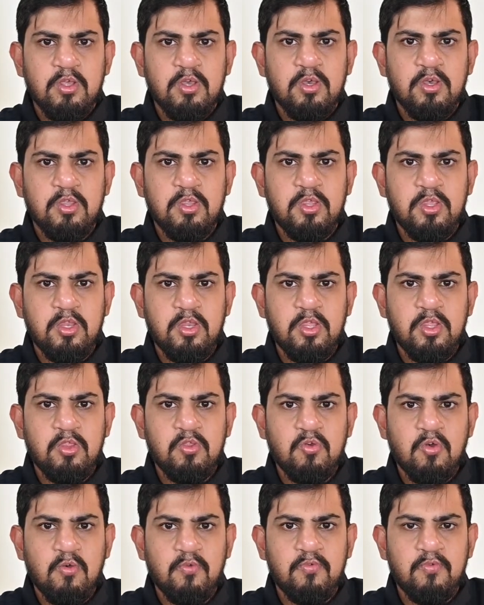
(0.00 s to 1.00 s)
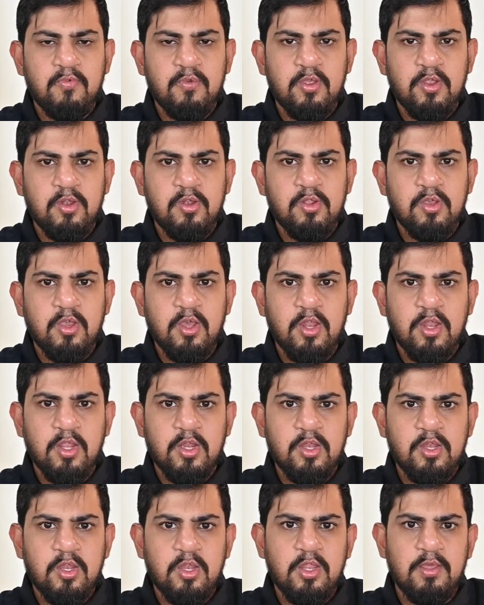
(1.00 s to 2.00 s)
a series of
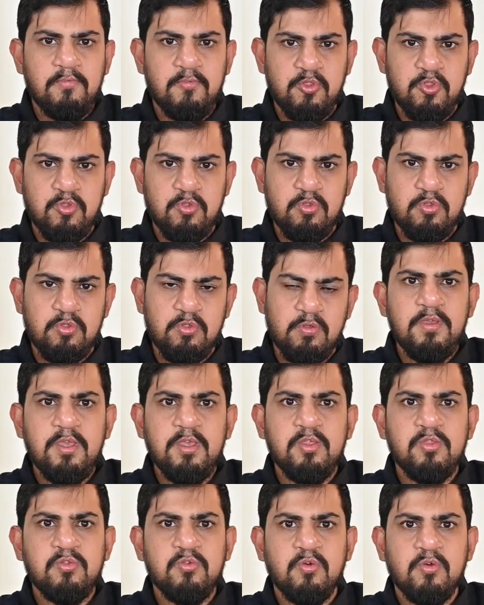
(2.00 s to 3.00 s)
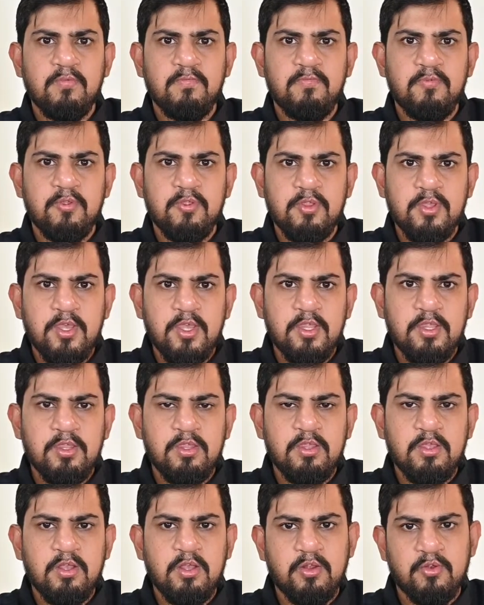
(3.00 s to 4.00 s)
interconnected images based on precise
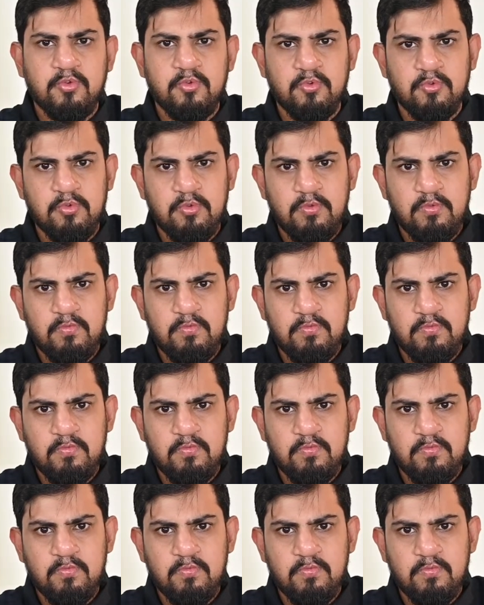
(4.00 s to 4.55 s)
control.